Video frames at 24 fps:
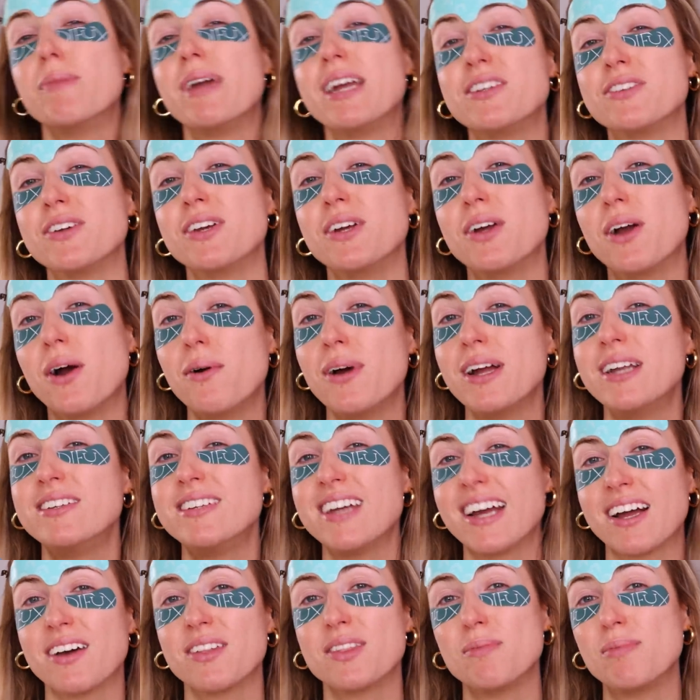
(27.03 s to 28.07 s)
make sure you go and
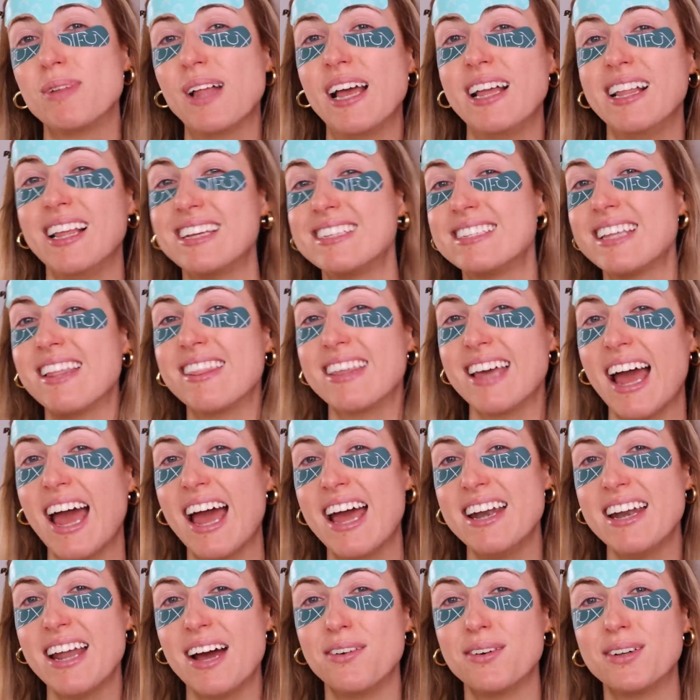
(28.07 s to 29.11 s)
check out the playlist at the
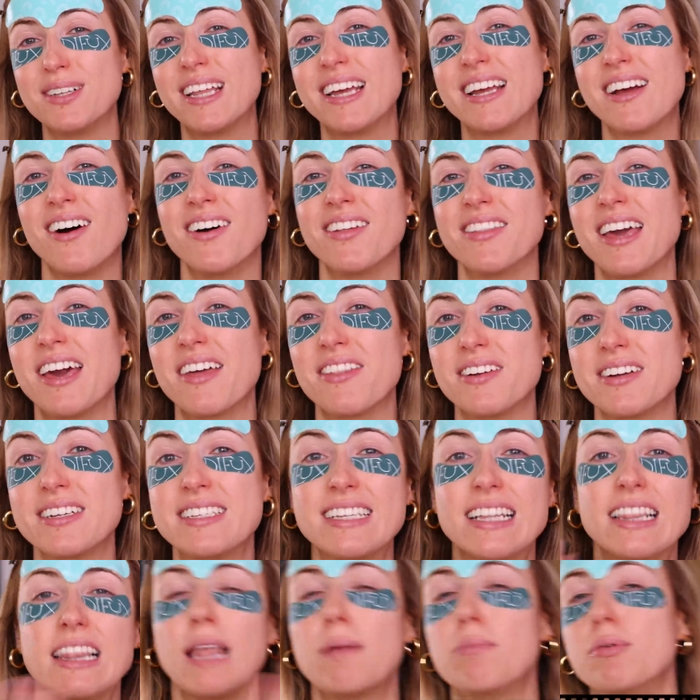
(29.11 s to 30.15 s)
end. I will link all the other
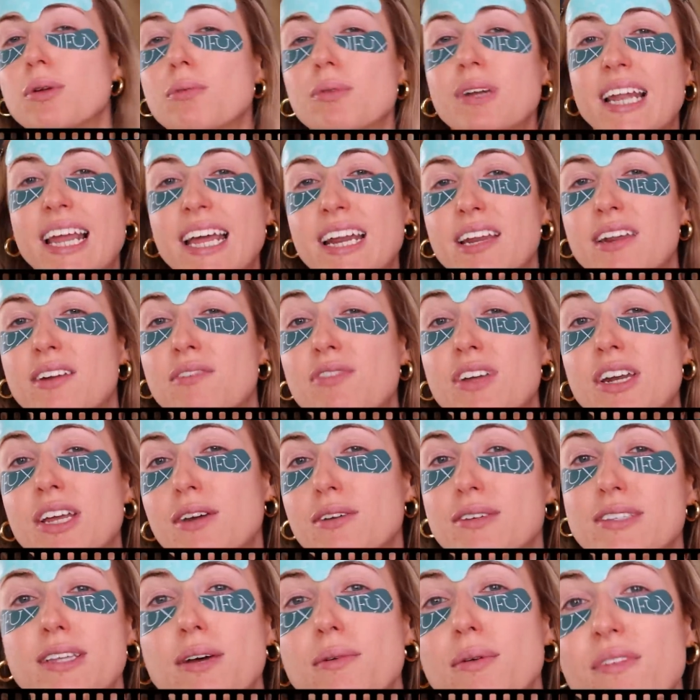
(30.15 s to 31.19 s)
celebrity related
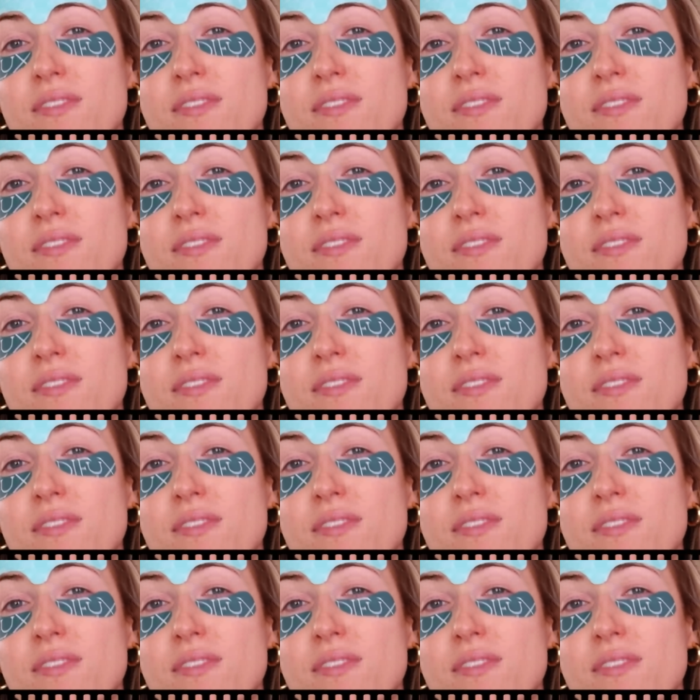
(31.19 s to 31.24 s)
videos that